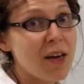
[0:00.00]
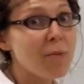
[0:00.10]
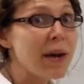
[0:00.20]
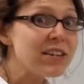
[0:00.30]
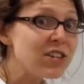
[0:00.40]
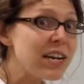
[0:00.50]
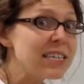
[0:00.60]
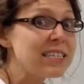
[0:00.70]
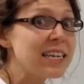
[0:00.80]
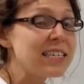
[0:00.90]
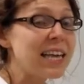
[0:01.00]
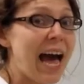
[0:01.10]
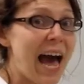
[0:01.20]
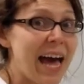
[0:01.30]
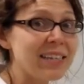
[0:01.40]
Page 96
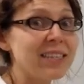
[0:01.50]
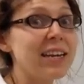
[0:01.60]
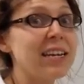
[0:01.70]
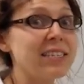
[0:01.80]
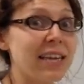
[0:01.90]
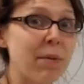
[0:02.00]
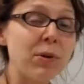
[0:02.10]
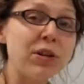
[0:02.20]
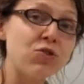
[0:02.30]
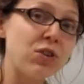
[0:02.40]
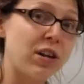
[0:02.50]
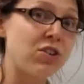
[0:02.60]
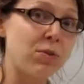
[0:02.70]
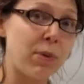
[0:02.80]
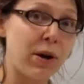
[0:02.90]
has an example
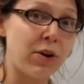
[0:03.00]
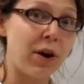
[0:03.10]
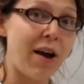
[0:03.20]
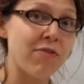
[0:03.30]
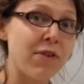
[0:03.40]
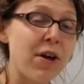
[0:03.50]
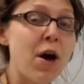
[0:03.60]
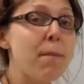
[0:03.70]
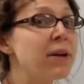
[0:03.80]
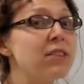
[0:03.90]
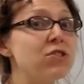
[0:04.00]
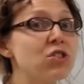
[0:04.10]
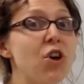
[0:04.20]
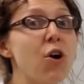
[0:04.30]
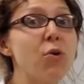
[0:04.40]
introduction paragraph, but there's
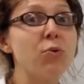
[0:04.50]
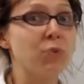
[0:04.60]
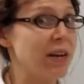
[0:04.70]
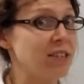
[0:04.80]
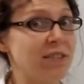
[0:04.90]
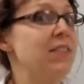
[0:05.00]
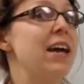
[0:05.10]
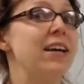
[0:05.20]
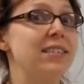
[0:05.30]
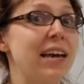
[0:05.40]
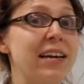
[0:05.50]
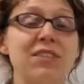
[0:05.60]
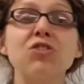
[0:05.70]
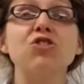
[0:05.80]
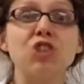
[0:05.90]
no rest of the essay.
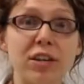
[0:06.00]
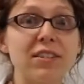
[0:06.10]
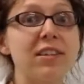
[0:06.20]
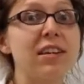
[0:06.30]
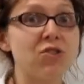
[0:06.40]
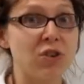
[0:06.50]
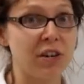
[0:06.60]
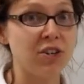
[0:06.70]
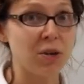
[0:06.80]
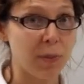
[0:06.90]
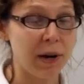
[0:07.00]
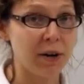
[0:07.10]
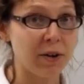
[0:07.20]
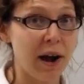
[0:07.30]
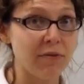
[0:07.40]
It's just an introduction
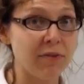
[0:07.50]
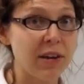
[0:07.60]
paragraph.